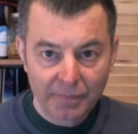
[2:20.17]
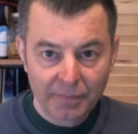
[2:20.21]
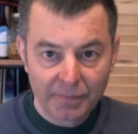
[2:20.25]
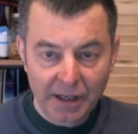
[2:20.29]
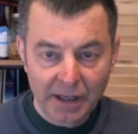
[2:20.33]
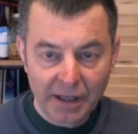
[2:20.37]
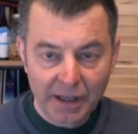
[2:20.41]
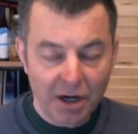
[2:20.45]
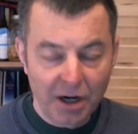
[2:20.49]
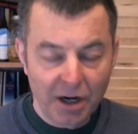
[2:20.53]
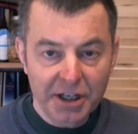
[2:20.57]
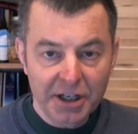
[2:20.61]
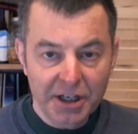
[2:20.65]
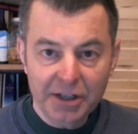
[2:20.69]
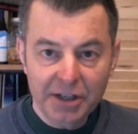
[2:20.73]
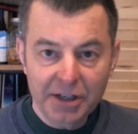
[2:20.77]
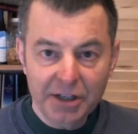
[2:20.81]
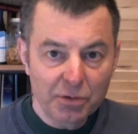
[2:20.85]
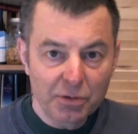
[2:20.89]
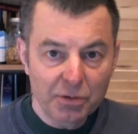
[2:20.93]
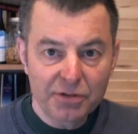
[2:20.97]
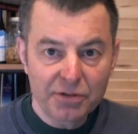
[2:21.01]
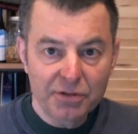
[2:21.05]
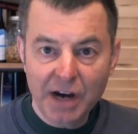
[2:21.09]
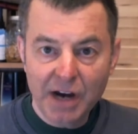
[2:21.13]
And all you got to
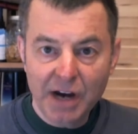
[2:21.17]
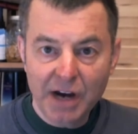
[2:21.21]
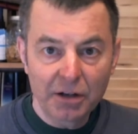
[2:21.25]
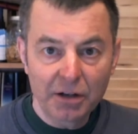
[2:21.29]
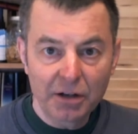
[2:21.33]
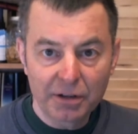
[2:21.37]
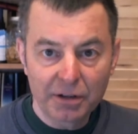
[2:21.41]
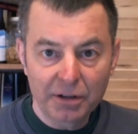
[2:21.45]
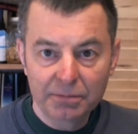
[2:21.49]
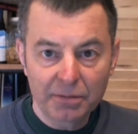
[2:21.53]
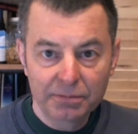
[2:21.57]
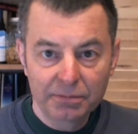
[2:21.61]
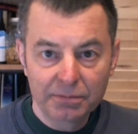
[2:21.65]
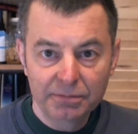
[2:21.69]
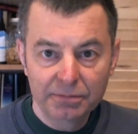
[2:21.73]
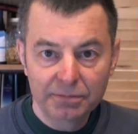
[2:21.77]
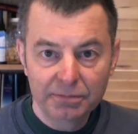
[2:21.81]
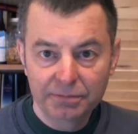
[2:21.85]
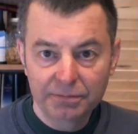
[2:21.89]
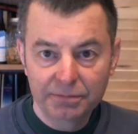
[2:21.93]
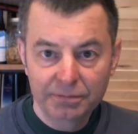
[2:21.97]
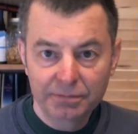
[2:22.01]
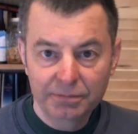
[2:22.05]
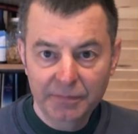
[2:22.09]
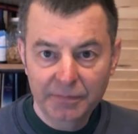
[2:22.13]
do is follow them,
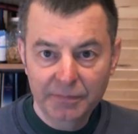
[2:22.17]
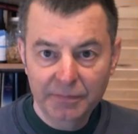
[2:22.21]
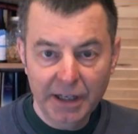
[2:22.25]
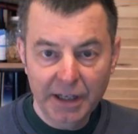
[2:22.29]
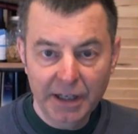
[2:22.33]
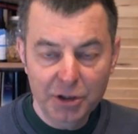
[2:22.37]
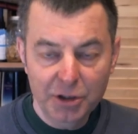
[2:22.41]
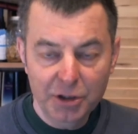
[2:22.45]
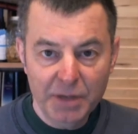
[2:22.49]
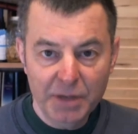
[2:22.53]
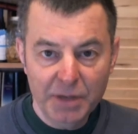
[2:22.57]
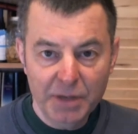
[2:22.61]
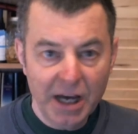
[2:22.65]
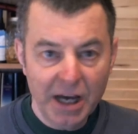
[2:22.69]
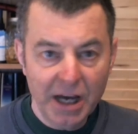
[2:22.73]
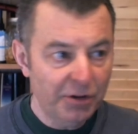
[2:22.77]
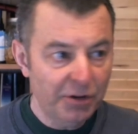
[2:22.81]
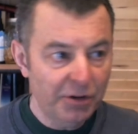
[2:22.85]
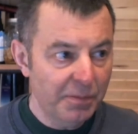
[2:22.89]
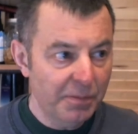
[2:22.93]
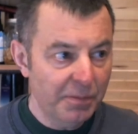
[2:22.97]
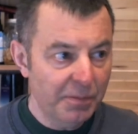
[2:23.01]
and you'll be healthy.